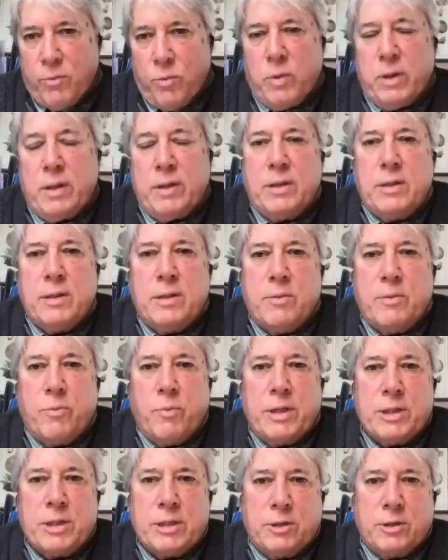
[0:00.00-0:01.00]
what
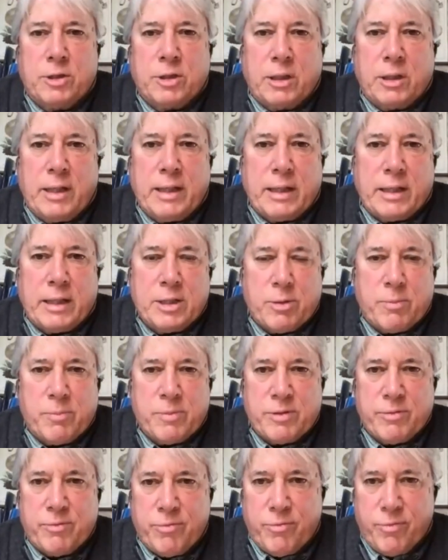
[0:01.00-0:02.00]
what does it look like in
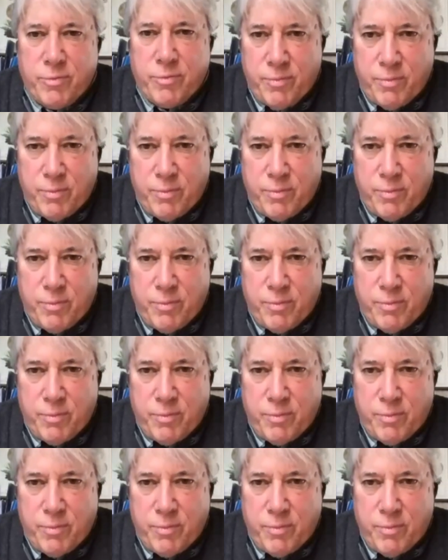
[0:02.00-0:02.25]
terms of